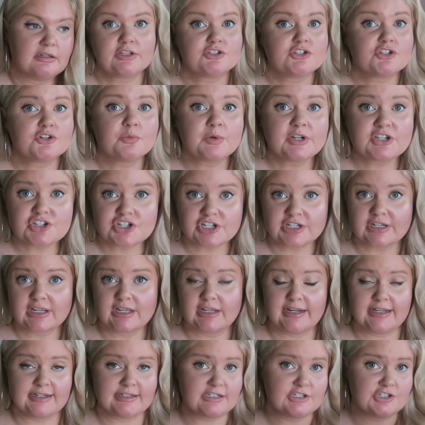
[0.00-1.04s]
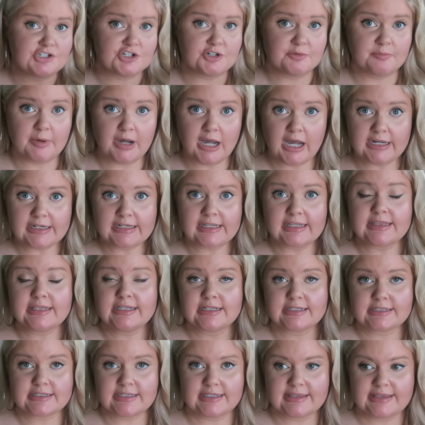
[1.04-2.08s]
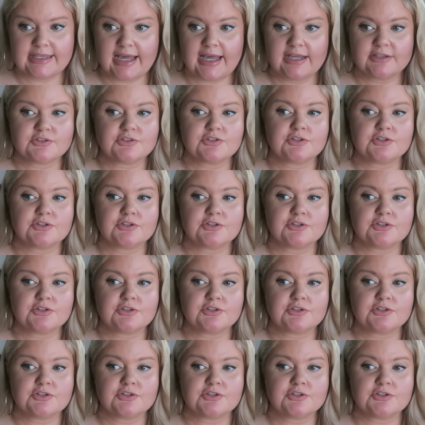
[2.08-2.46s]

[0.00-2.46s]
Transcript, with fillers: intuition, connecting to your body, things like that.